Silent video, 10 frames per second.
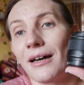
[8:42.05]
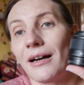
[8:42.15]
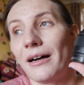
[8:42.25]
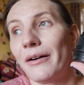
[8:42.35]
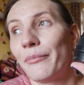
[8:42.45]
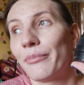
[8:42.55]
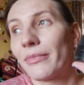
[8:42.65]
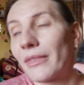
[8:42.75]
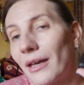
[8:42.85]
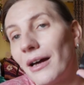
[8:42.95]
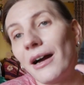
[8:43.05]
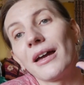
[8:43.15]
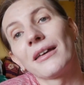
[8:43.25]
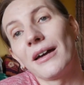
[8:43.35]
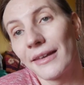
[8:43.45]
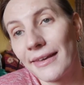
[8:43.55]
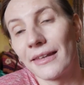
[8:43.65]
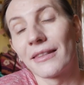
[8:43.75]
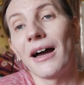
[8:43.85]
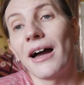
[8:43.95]

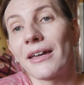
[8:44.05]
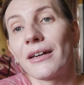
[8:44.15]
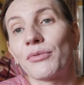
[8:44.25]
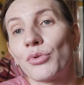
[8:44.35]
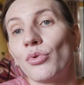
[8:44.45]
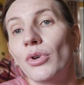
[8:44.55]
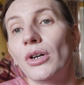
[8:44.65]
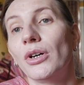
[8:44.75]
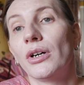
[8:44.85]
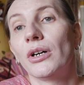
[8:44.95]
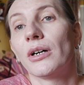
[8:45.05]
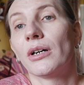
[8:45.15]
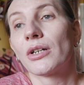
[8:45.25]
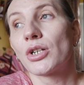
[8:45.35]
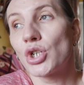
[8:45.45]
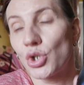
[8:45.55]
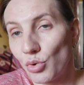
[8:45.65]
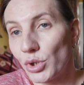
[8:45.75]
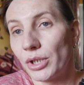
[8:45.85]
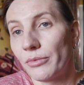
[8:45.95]
I have to
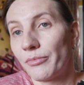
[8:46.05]
shoot